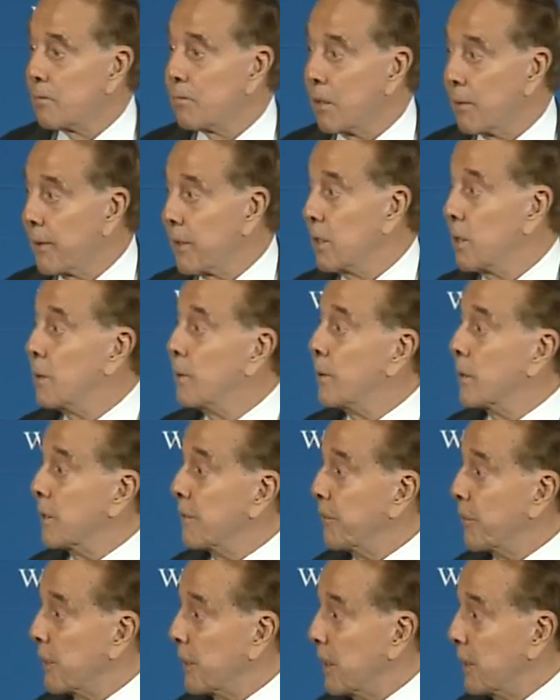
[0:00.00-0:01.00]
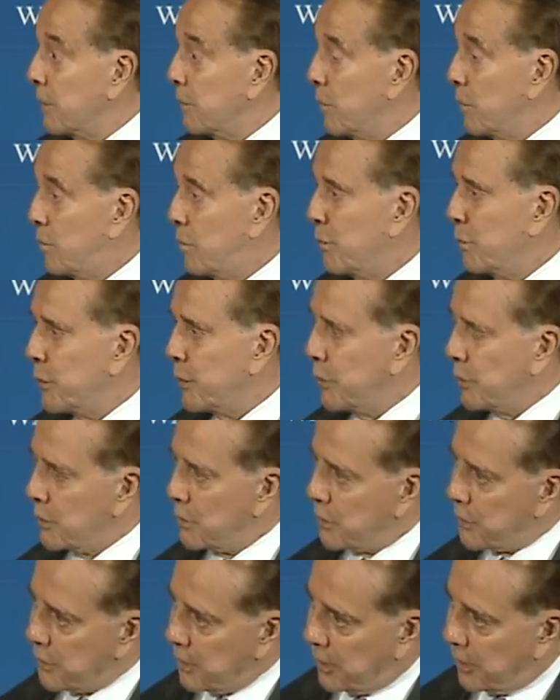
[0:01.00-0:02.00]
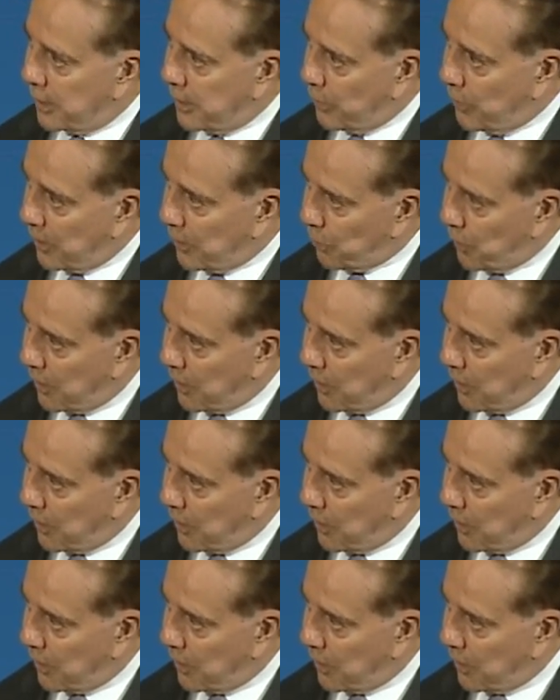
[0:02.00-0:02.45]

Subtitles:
but we don't want to forget what